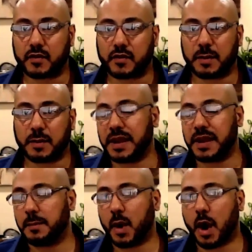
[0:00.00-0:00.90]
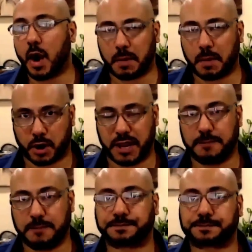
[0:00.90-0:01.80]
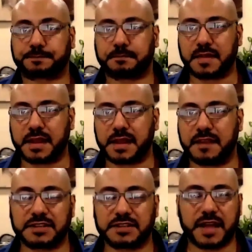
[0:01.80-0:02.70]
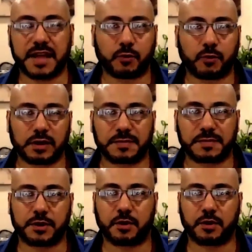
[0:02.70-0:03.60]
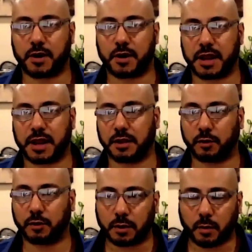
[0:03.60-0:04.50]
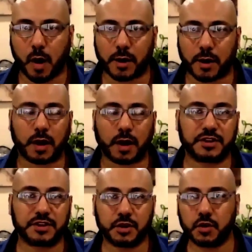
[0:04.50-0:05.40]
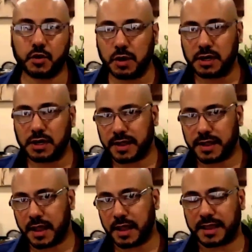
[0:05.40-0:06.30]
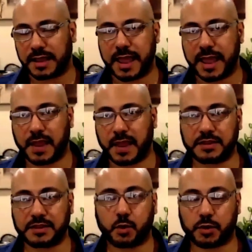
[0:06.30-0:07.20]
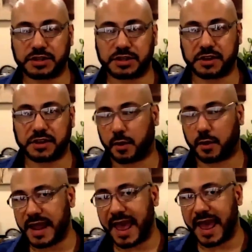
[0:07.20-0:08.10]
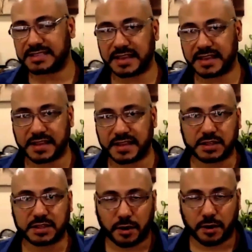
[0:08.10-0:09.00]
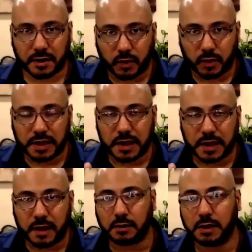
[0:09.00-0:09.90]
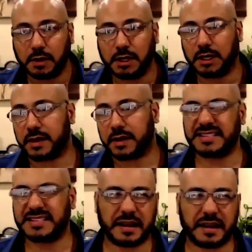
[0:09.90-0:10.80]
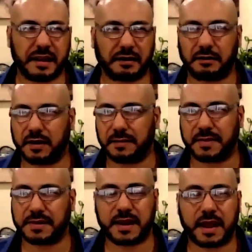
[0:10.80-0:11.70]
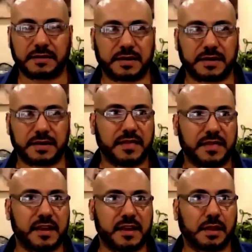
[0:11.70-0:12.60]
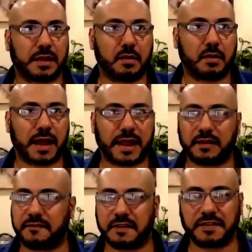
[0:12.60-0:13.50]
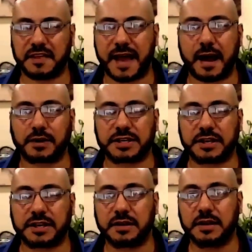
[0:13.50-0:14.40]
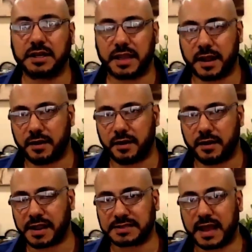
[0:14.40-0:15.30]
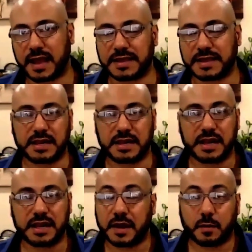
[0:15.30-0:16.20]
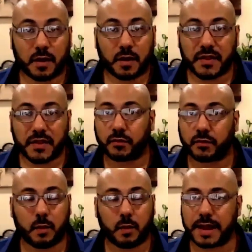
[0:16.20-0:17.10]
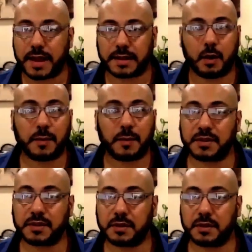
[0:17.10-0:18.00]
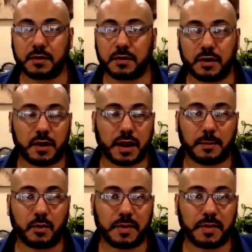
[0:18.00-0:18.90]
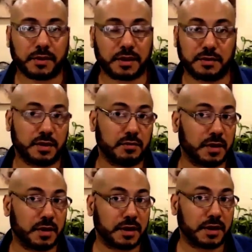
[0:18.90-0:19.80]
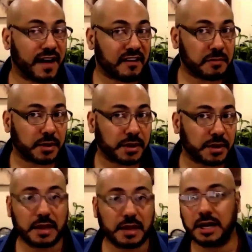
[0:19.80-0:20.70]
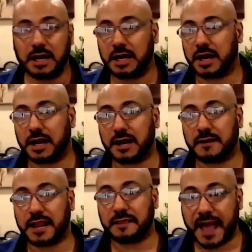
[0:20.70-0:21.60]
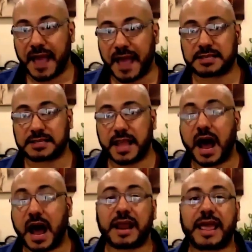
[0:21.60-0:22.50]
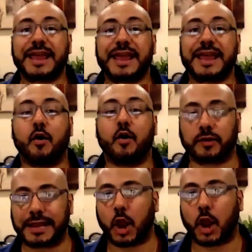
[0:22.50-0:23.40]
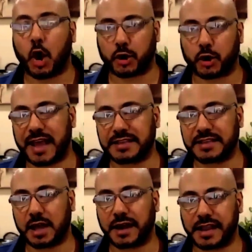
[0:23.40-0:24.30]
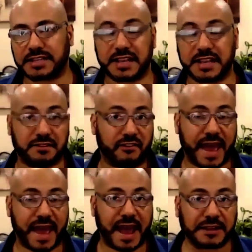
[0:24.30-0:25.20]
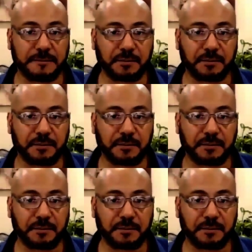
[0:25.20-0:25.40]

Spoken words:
depending upon the market, if it's not a real obscure market, you're going to want to run two campaigns towards each other. One ad set that's targeting really narrow. When I say narrow, not anything below like 50,000 in an audience size. And then one that's really wide, go up into, a couple million, 2 million, 5 million. And that's not an overly large size audience. In fact,